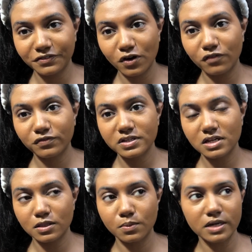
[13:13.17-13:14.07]
office,
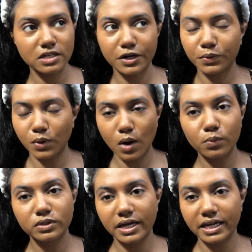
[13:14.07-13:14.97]
otherwise I don't know how
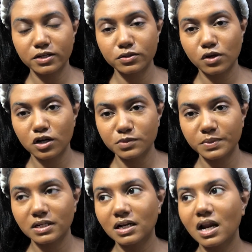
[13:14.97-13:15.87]
would I get to the
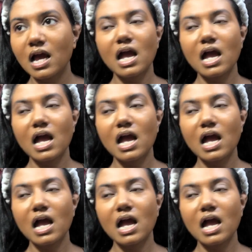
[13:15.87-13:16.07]
hospital.